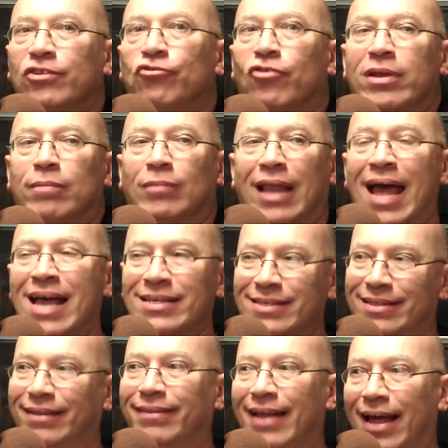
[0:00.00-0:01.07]
dream
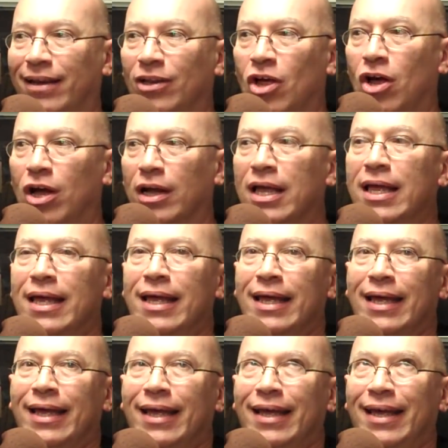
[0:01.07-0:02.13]
lasted that long.
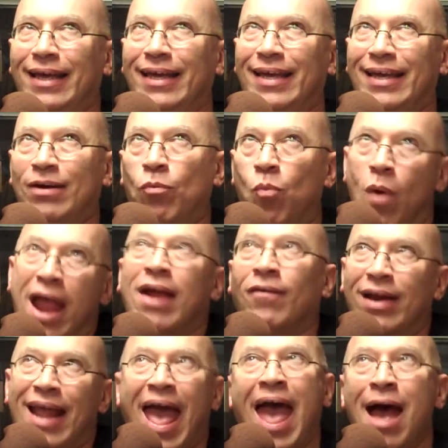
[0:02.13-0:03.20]
Where
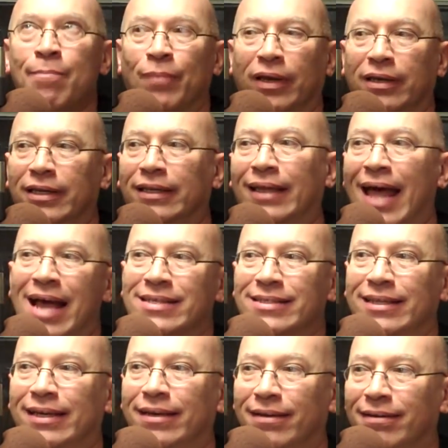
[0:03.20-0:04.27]
it happened, it
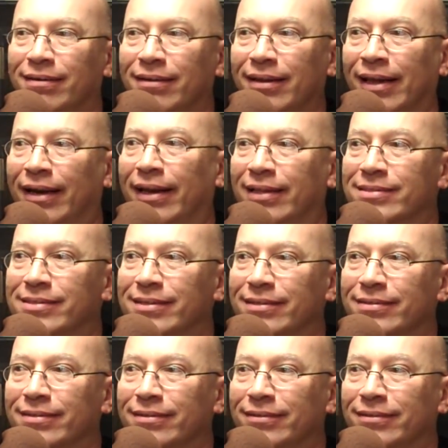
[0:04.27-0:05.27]
lasted in an instant.